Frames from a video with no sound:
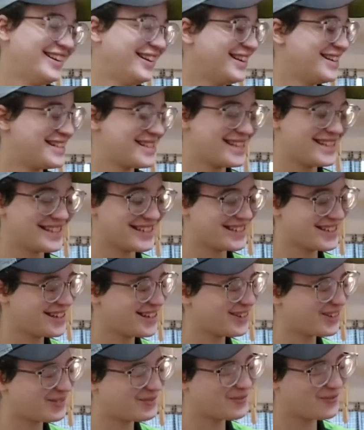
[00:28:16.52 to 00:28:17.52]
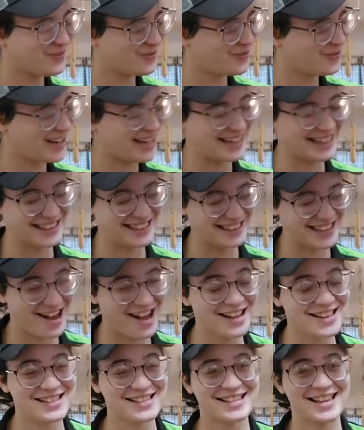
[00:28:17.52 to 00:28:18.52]
This is the fucking
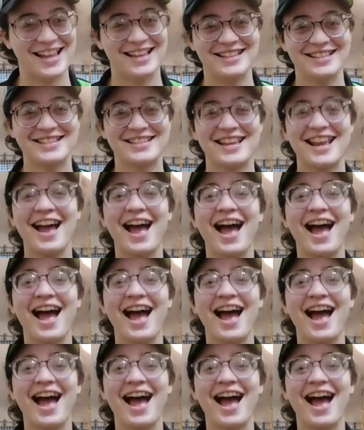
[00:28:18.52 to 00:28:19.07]
nonsense.